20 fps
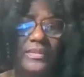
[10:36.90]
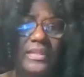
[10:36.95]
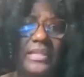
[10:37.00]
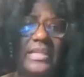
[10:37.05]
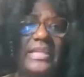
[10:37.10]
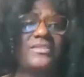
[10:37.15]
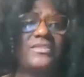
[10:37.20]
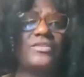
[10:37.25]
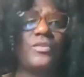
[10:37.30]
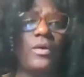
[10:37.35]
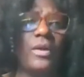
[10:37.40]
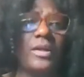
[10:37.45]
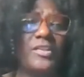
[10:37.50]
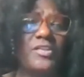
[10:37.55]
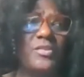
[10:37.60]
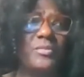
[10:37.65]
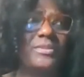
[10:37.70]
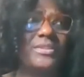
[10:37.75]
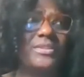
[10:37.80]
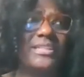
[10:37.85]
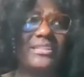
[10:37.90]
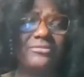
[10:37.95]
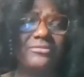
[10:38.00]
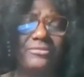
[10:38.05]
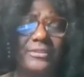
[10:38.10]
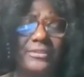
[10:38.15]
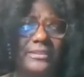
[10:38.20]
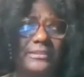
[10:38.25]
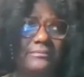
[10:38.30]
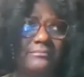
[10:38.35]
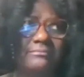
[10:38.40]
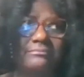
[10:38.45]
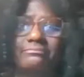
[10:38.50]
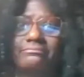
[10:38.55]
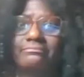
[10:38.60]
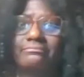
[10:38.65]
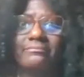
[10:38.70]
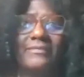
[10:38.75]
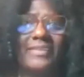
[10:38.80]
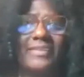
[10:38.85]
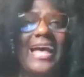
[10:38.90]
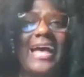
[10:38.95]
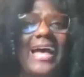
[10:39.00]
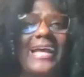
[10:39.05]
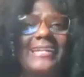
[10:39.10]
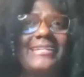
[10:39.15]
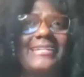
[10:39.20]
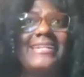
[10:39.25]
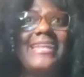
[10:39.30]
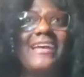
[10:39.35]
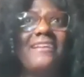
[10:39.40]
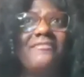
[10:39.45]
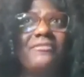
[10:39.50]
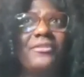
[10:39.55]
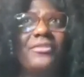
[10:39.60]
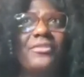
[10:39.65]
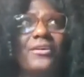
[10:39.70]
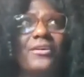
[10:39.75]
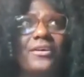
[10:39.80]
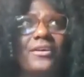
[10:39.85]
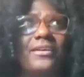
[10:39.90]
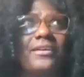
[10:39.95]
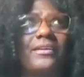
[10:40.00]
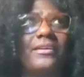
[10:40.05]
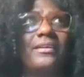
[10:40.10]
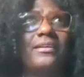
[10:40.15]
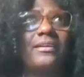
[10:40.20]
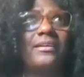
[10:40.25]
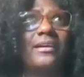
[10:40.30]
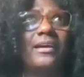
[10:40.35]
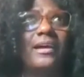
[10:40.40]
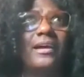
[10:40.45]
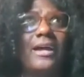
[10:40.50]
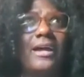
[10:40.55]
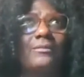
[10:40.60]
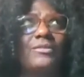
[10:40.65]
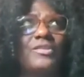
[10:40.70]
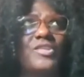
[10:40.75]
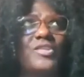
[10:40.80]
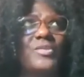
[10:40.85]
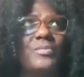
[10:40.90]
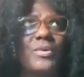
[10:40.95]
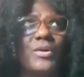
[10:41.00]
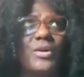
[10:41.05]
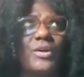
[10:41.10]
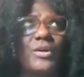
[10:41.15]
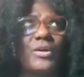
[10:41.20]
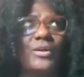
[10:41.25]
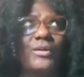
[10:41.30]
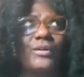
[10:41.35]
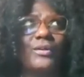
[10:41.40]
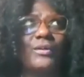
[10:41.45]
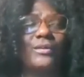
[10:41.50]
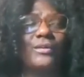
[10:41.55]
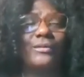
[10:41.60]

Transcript: is going to be different. I never thought I was small,